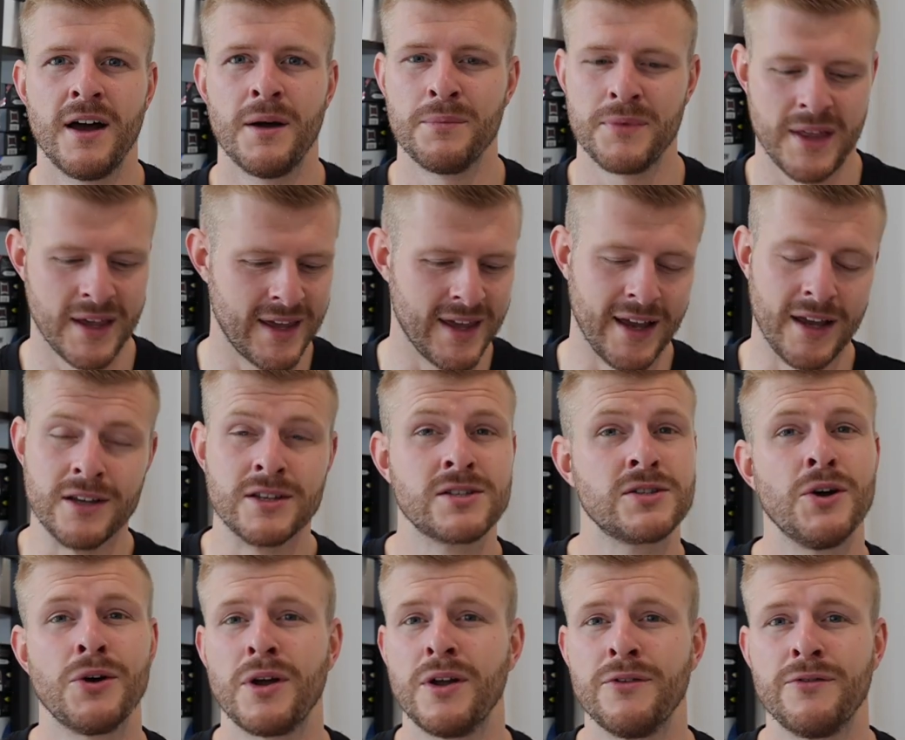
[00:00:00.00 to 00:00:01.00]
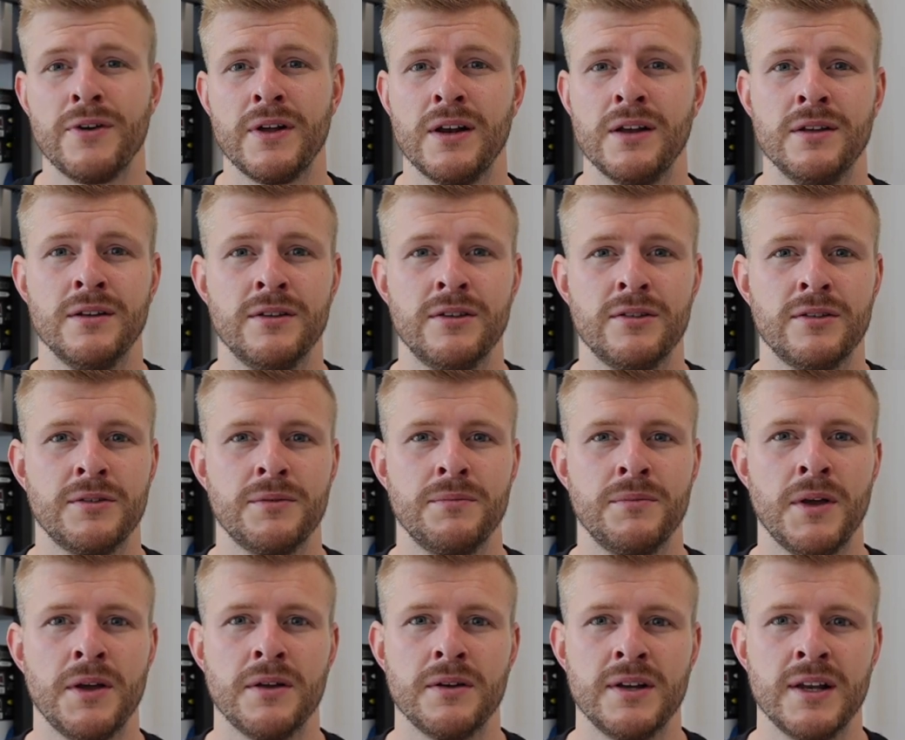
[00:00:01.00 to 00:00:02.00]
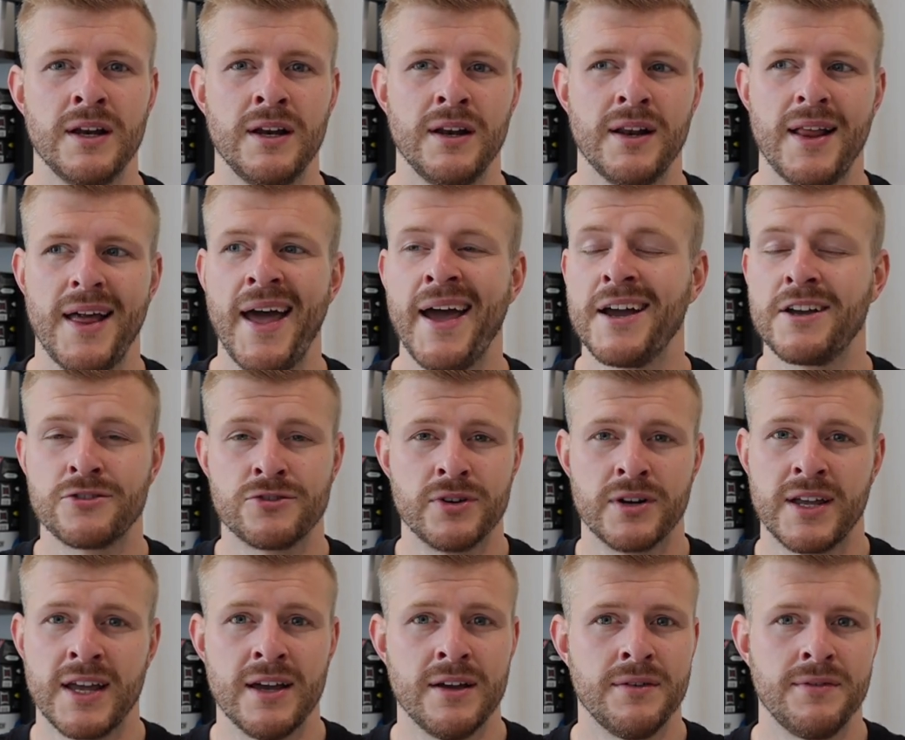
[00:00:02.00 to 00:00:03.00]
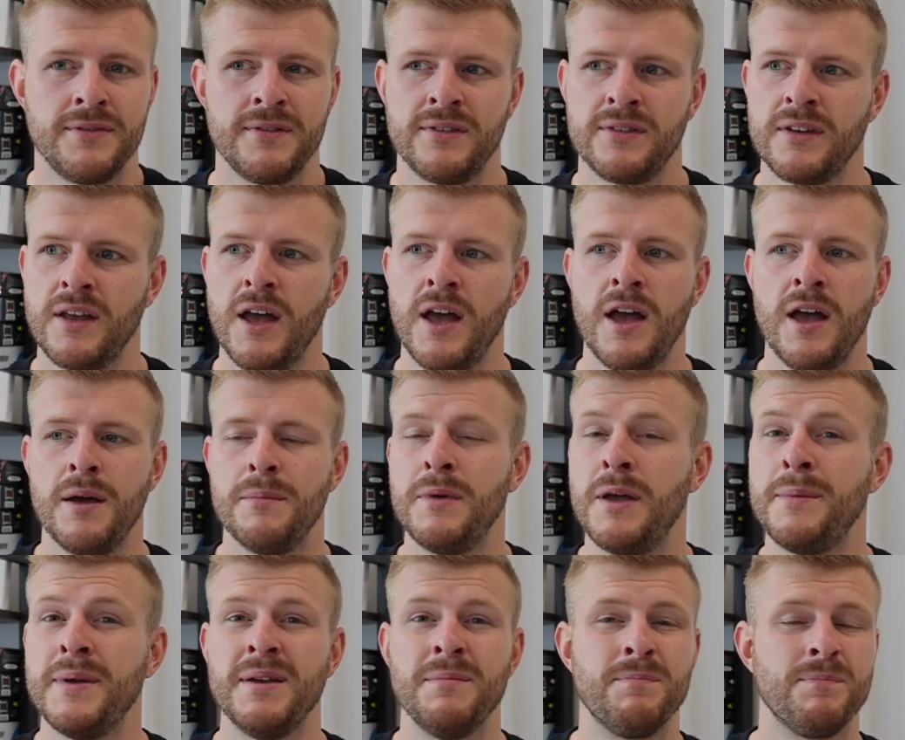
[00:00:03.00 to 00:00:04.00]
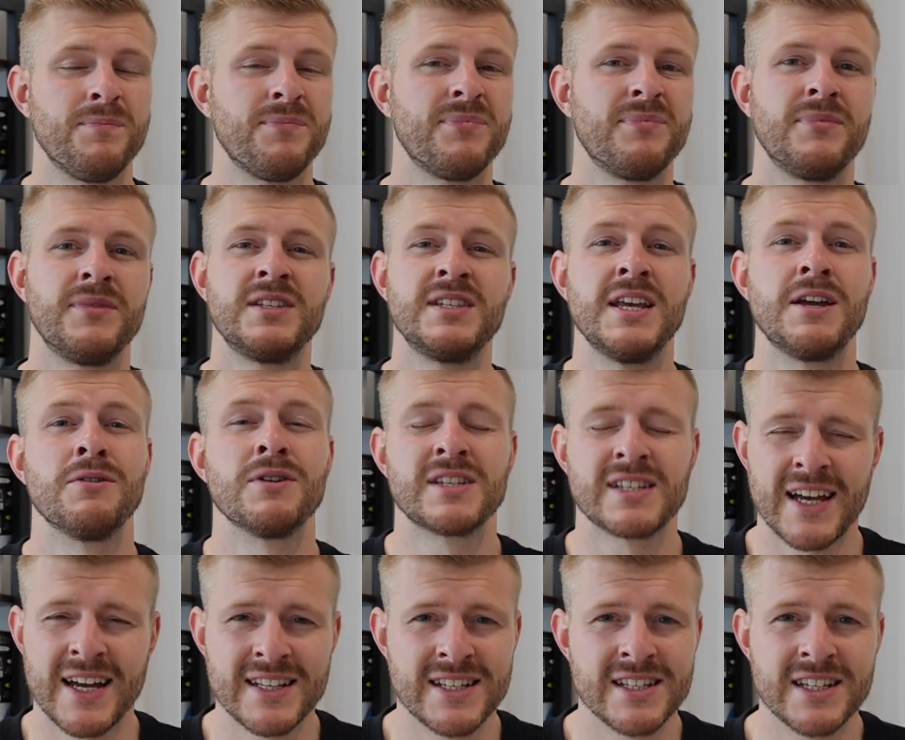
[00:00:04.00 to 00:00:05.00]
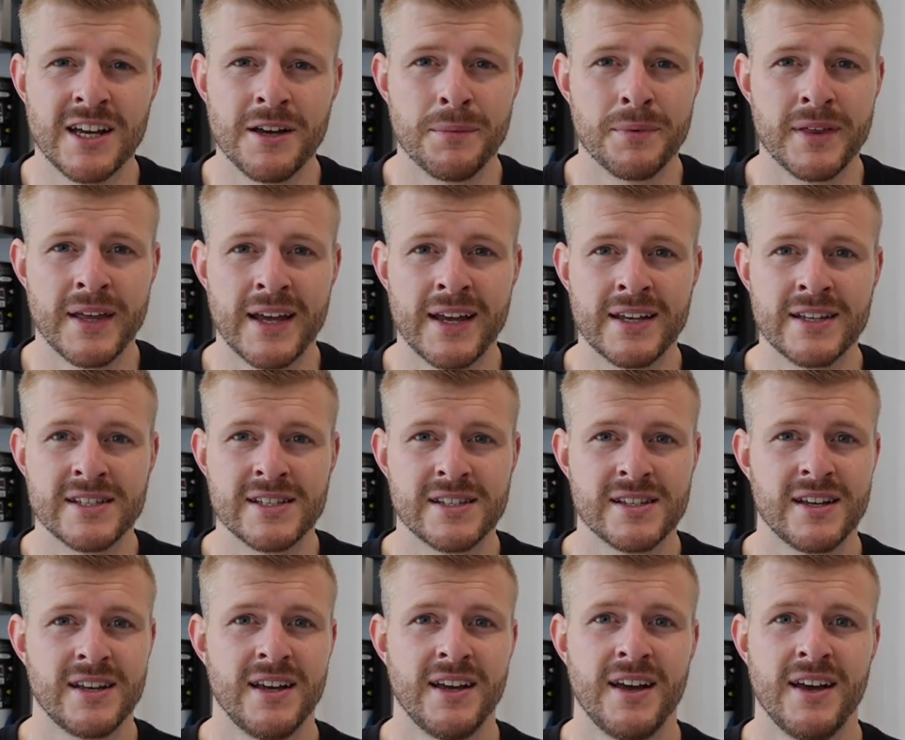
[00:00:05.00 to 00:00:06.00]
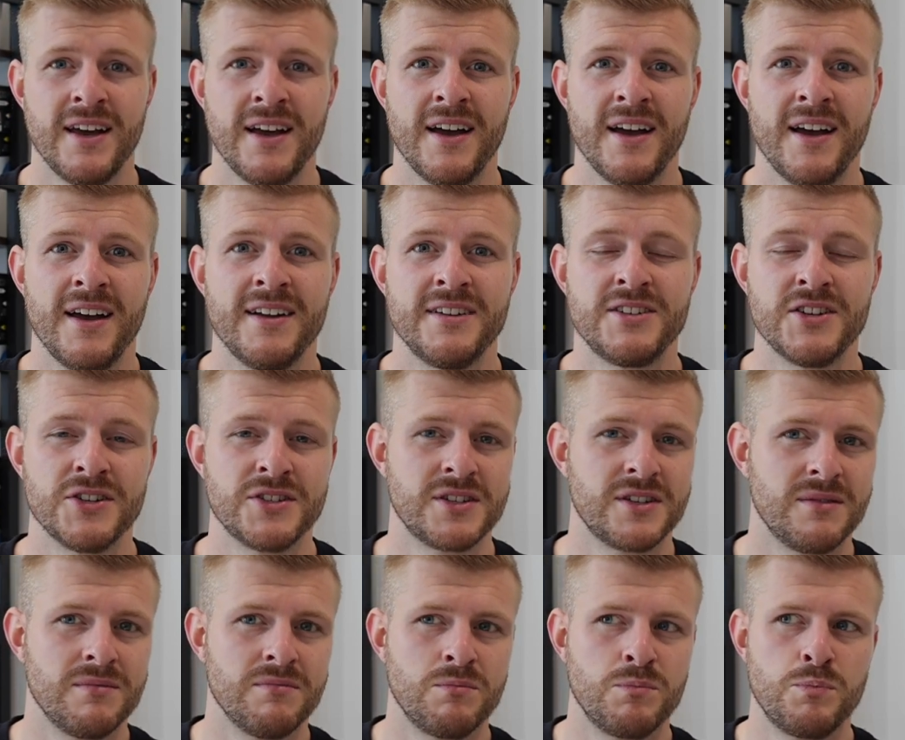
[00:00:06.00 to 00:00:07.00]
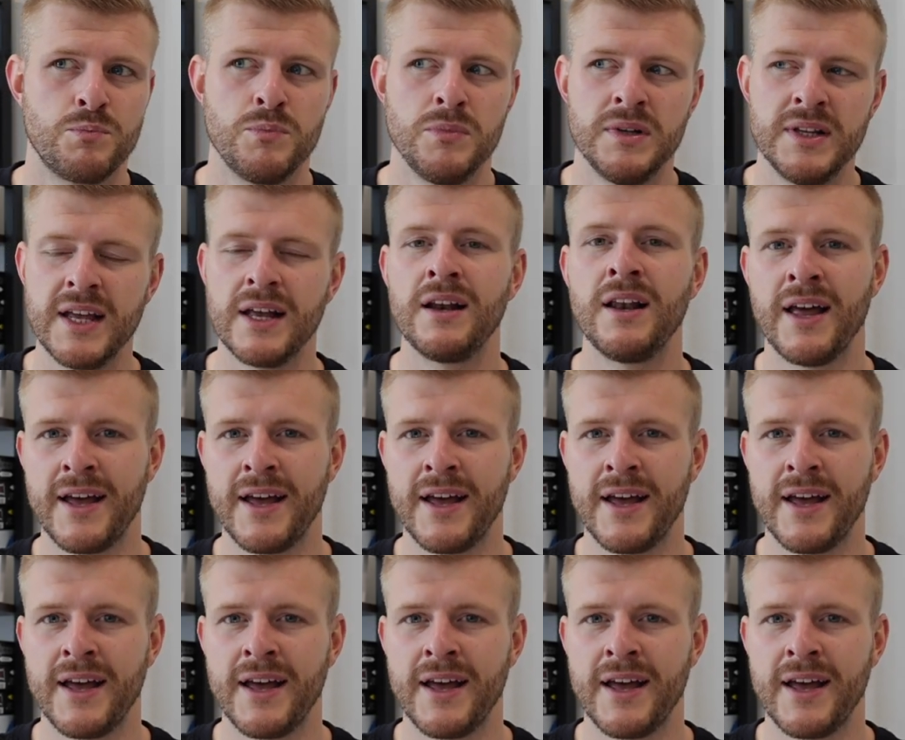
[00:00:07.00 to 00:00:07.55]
I'm thinking stocking fillers, you know, little extra gifts, maybe Secret Santa type things, just little